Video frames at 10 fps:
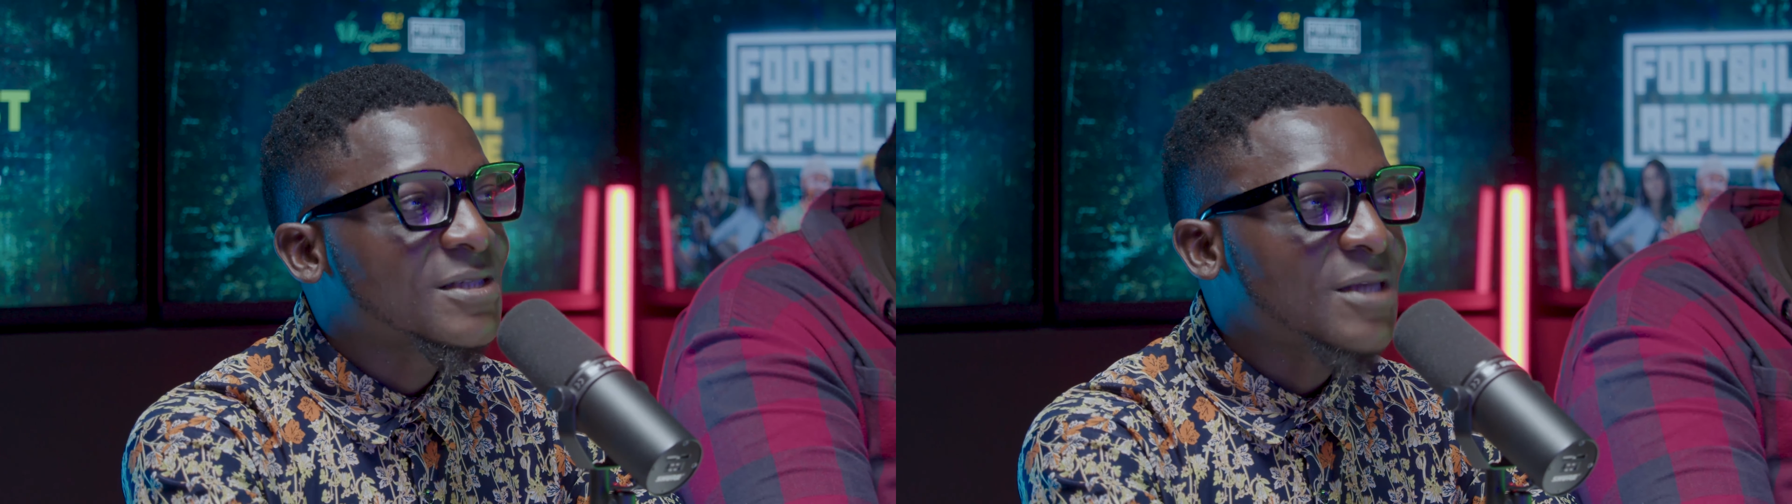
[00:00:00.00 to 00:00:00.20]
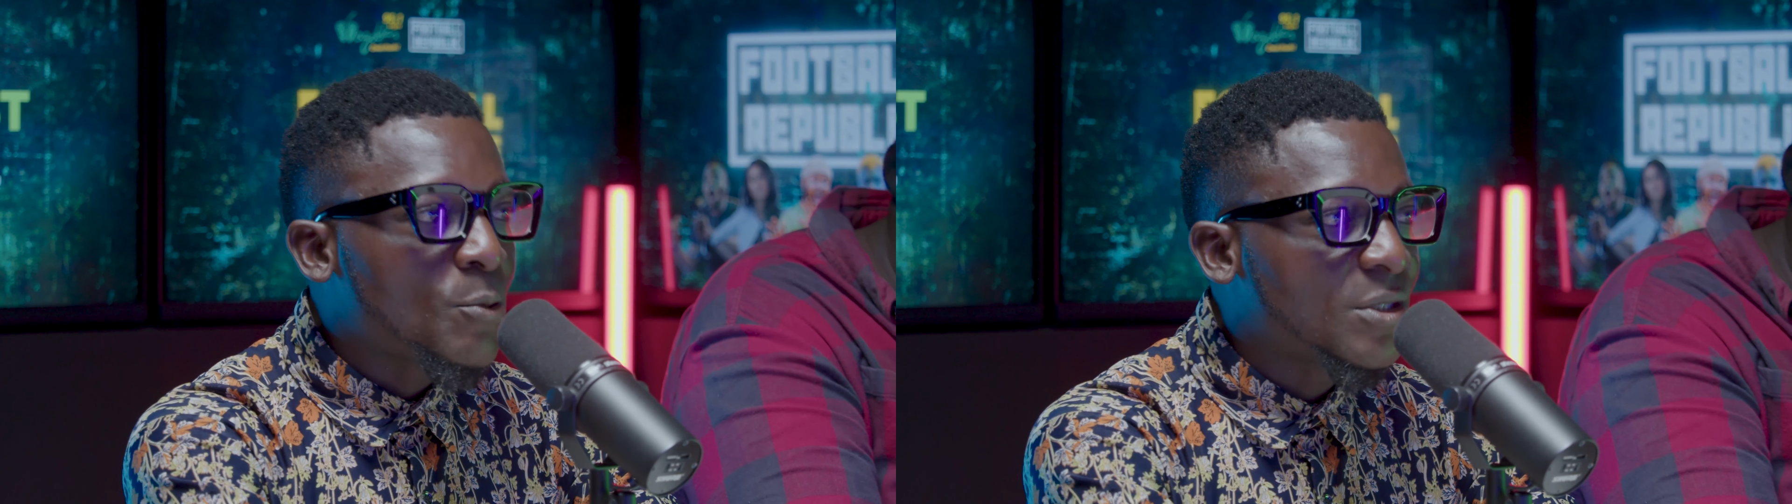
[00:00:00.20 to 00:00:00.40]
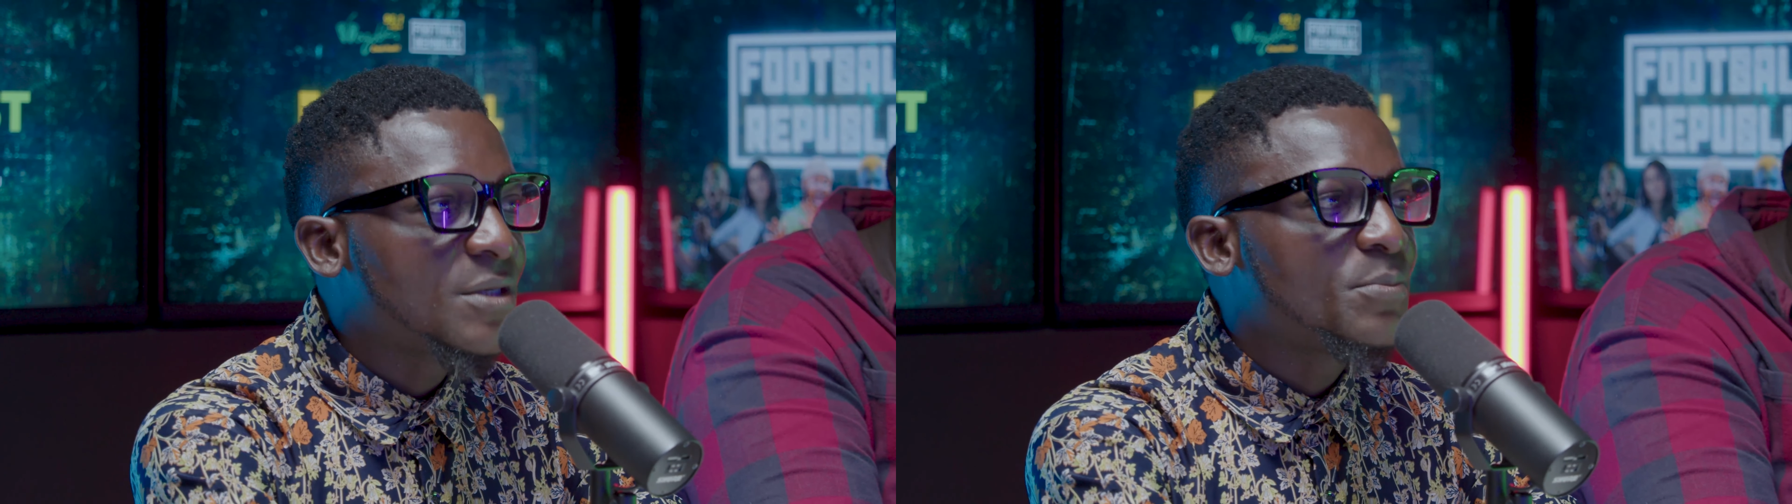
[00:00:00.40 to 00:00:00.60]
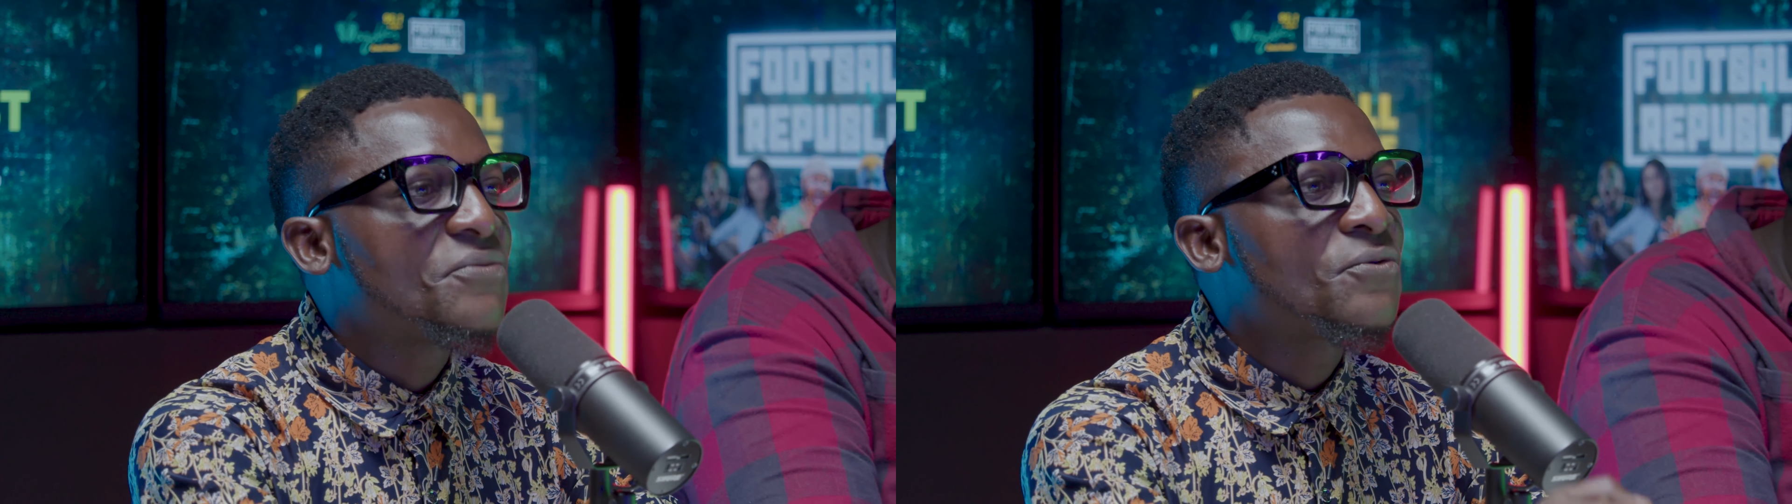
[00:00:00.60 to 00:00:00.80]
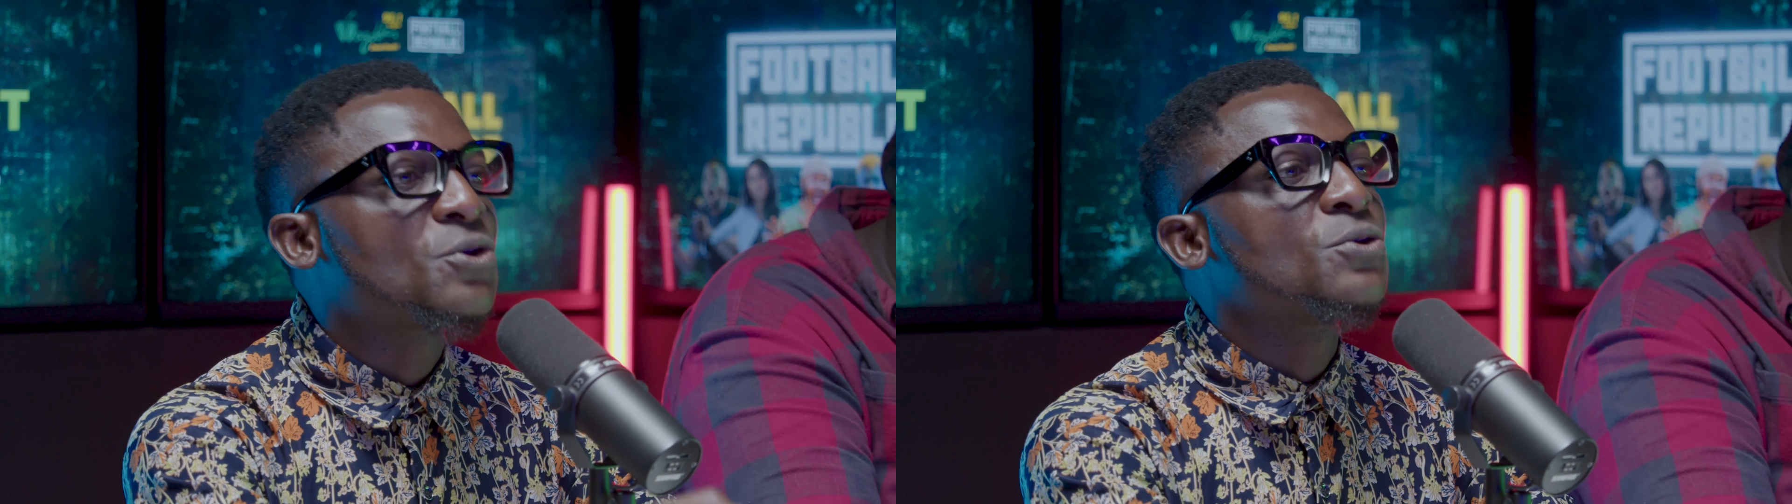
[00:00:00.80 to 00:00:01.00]
Saudi,
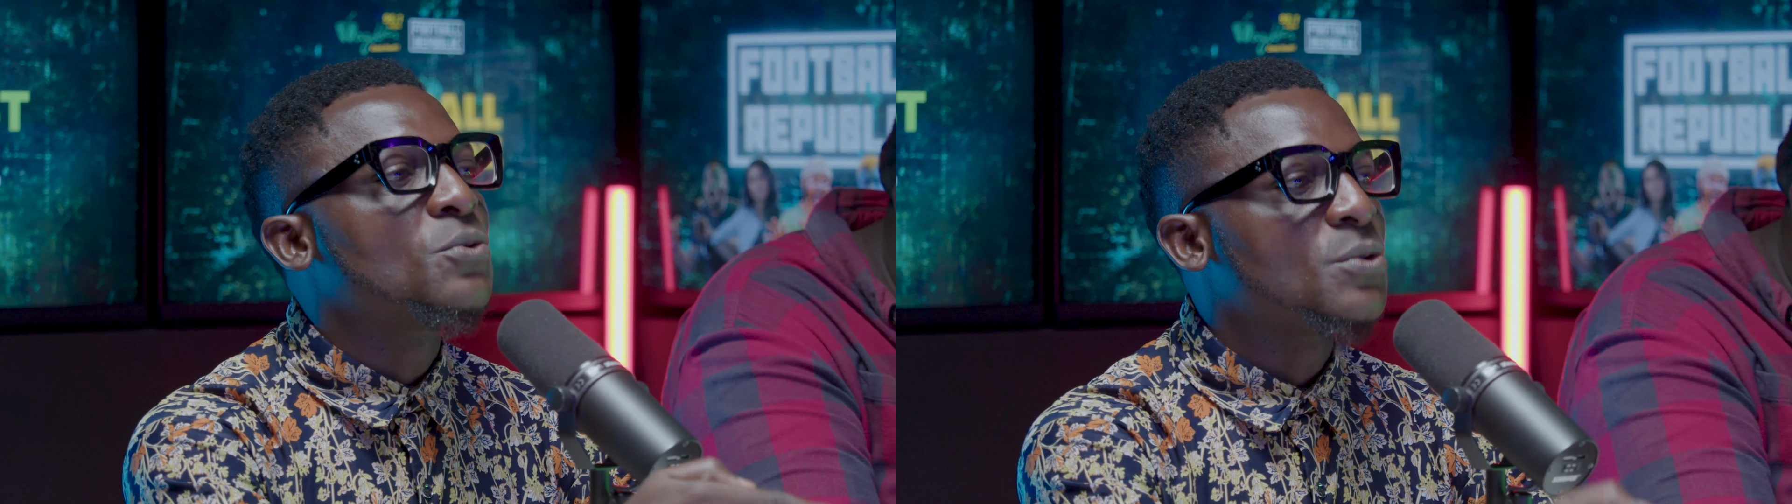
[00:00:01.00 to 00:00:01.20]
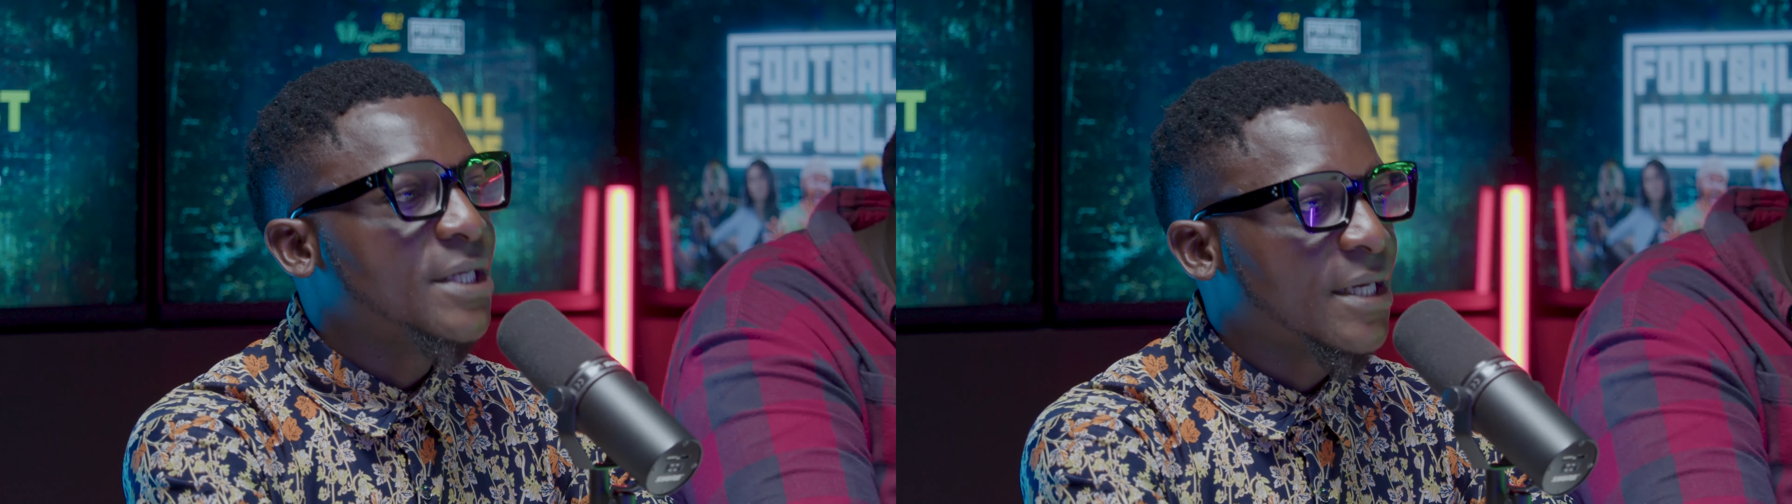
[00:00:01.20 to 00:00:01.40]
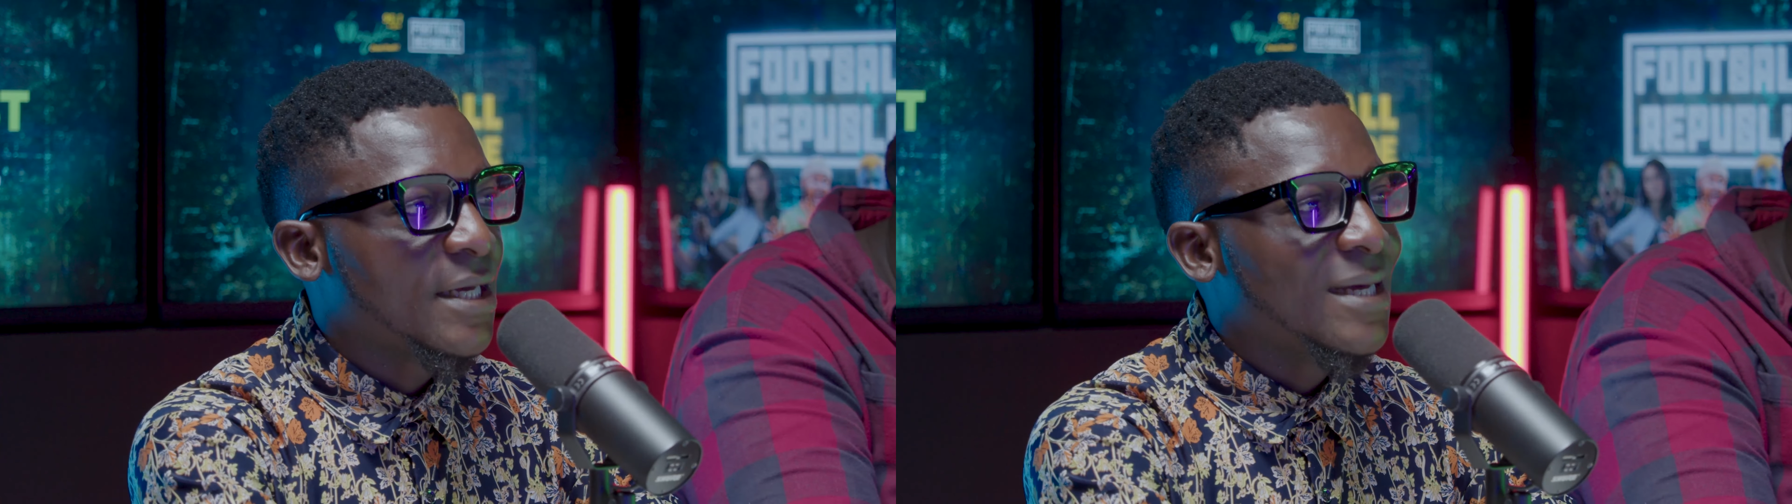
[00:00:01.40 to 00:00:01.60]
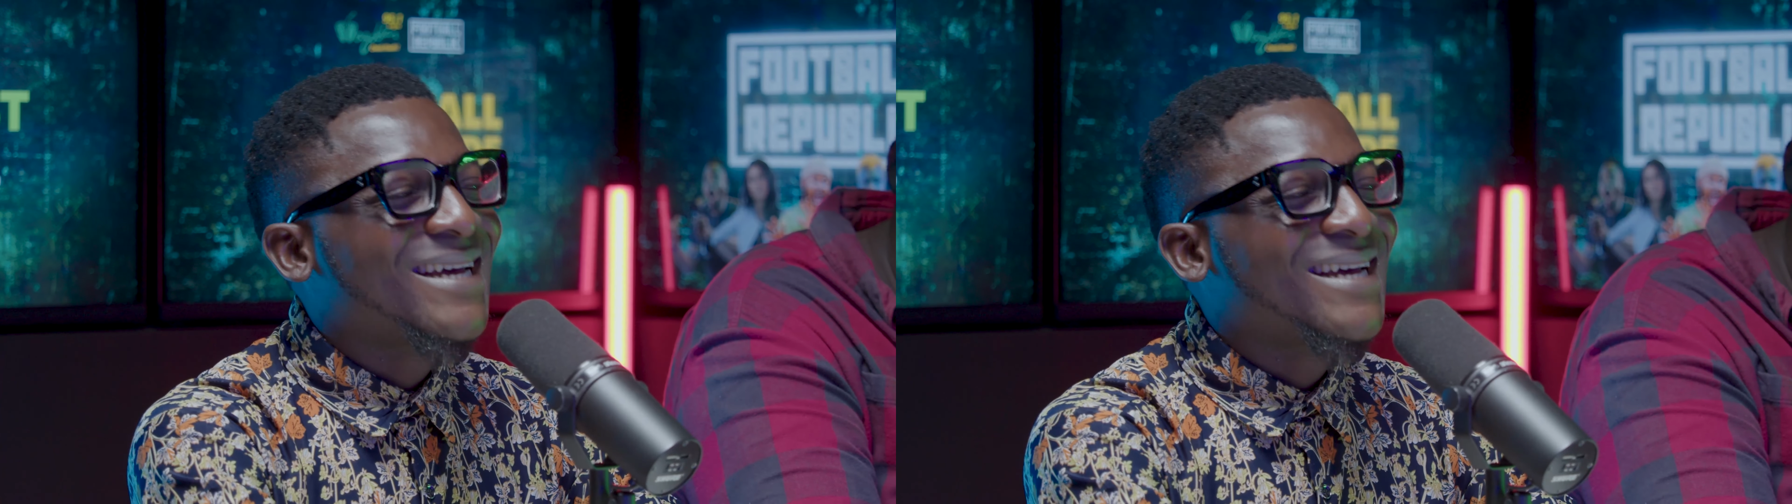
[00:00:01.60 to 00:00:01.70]
before you go there,